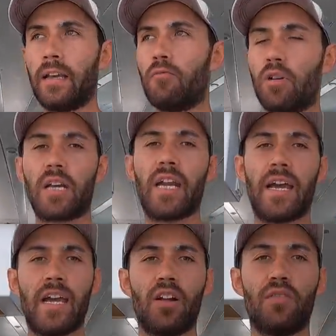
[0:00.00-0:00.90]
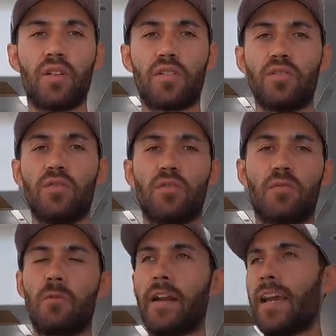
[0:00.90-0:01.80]
then we're gonna head over to
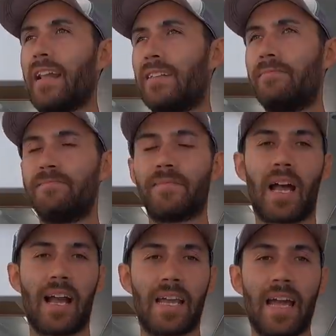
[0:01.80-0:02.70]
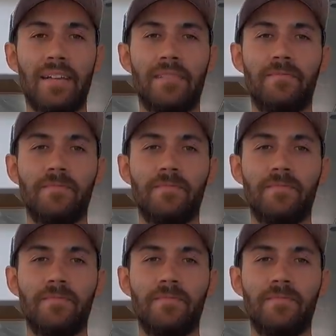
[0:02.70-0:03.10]
Grenada again.